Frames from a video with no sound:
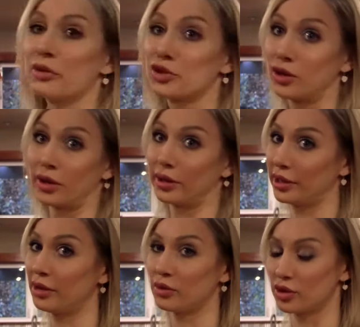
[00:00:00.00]
was good.
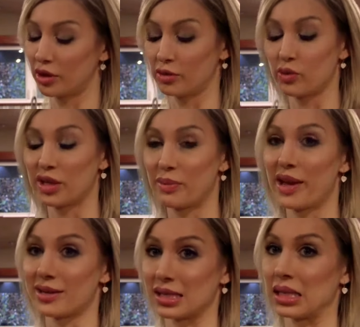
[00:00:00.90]
It was good. It was one of the
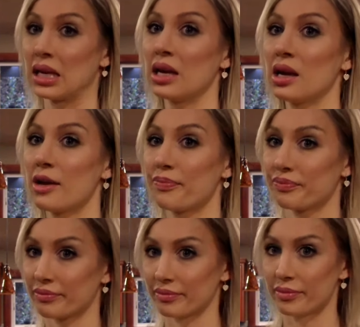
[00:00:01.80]
best
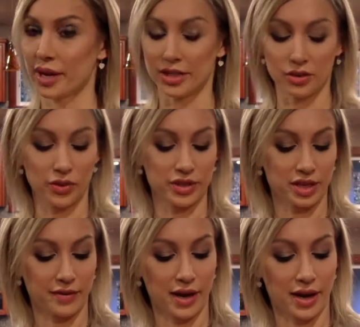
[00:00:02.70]
ones
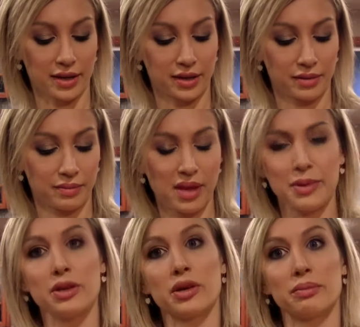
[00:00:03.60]
I've had.
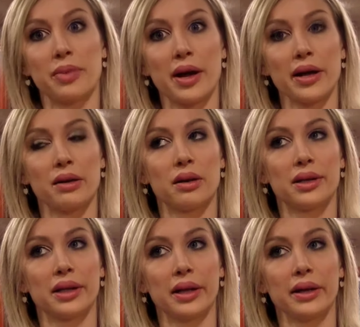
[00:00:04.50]
Maybe you can buy it
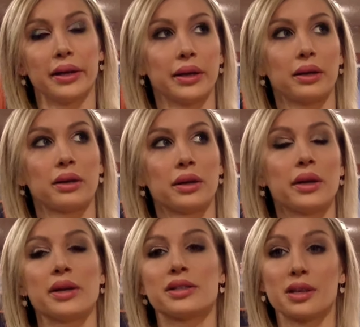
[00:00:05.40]
online.
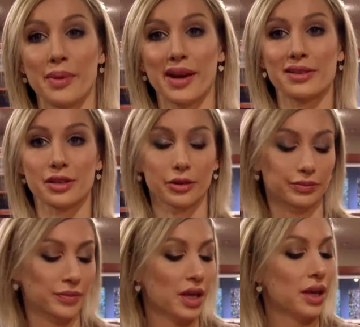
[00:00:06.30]
Tabasco.
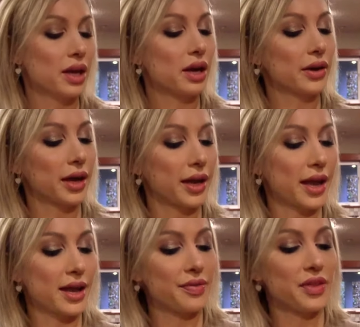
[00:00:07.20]
Okay,
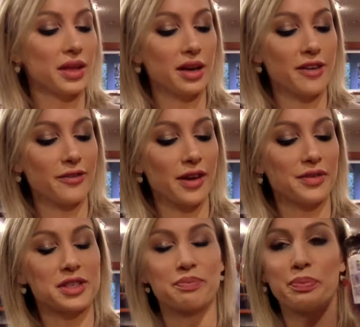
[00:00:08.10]
and then I
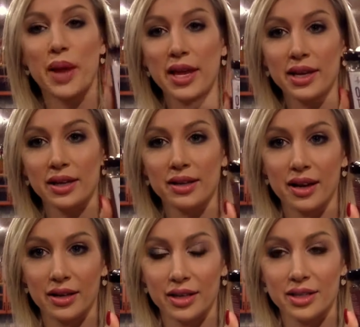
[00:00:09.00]
found this bacon
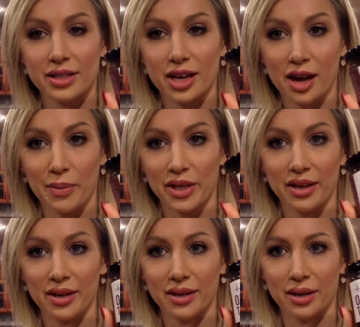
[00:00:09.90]
onion
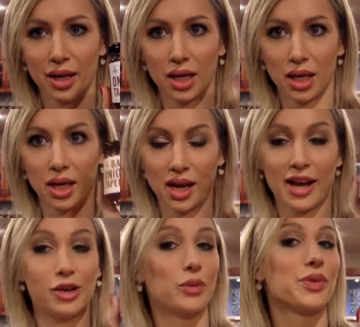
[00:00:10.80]
tapenade. I
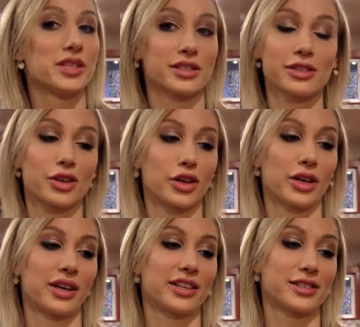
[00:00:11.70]
hope this is
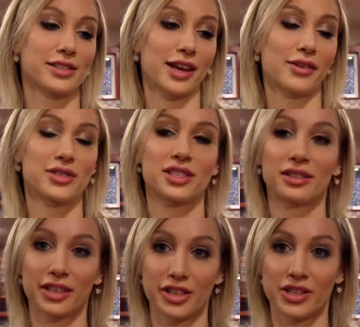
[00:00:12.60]
good. It sounds
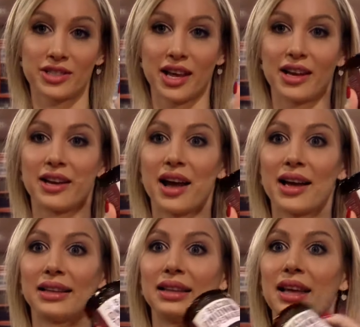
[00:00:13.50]
delicious, and
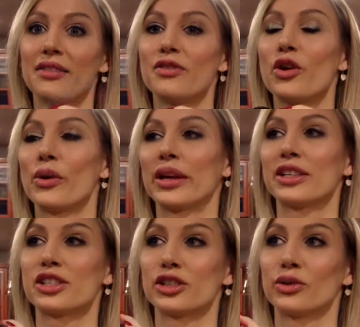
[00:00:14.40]
I love
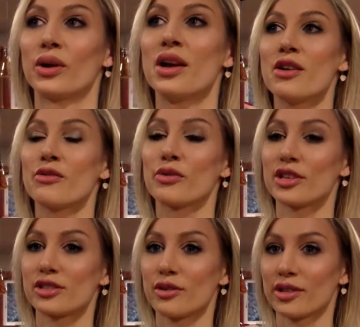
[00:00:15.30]
going to
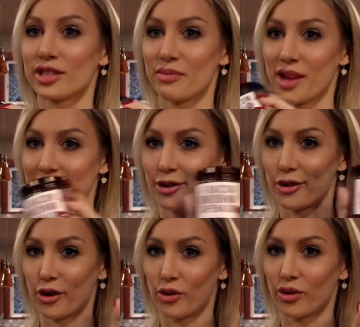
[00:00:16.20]
restaurants that make their
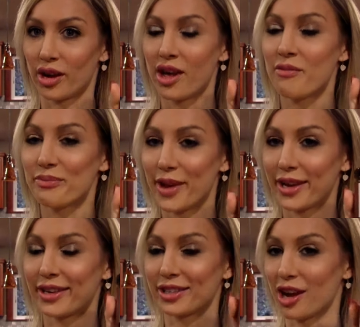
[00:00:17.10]
own
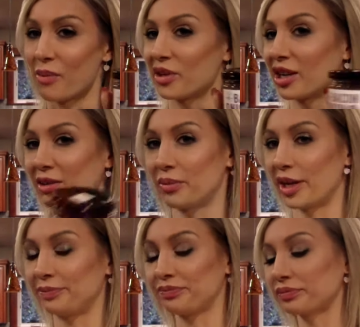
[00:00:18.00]
bacon tapenade,
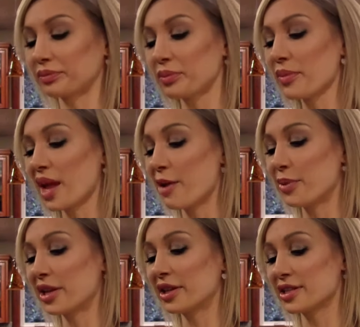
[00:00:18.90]
but I
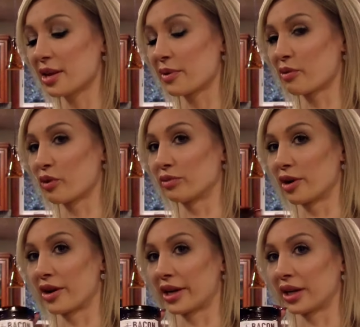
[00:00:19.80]
picked this up at World
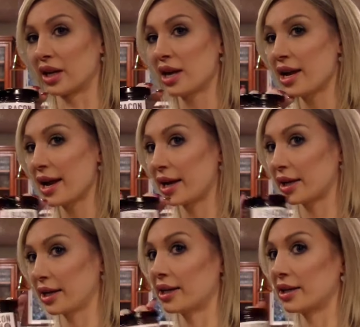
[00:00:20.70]
Market, and
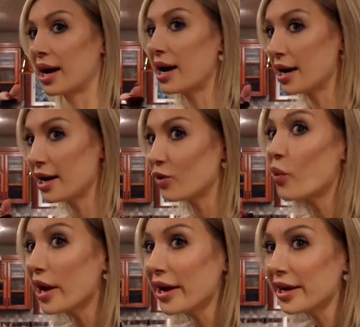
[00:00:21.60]
I cannot
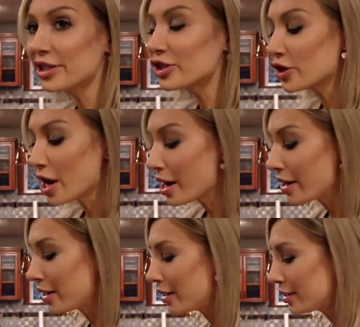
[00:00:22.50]
wait to
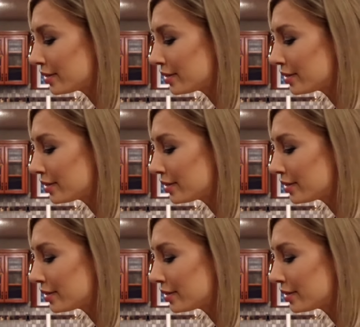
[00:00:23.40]
try